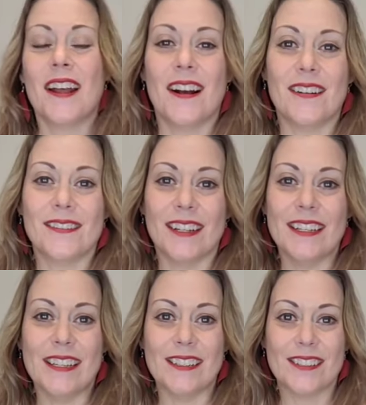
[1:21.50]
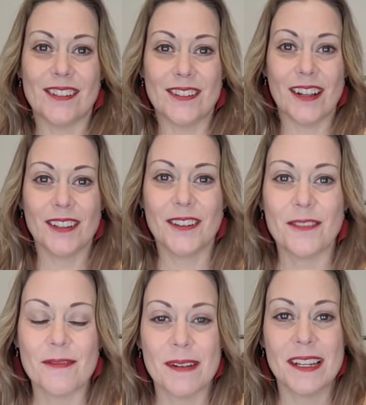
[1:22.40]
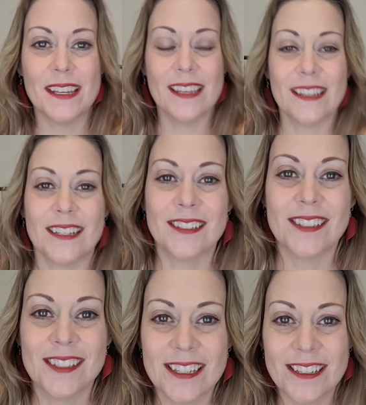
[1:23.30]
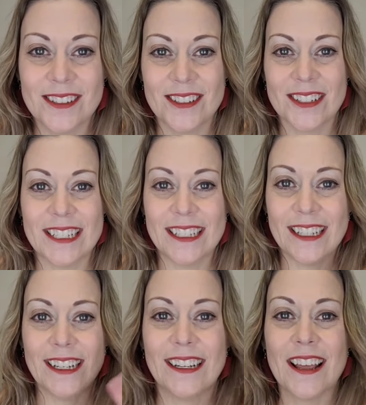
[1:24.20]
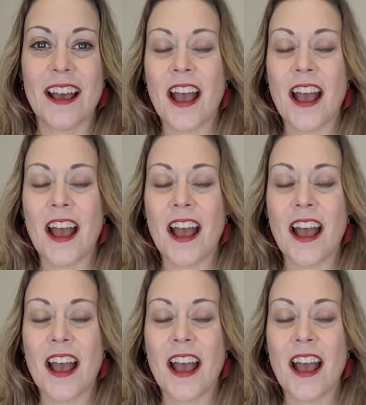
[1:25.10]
All right, so hello everybody. Nice to see you joining.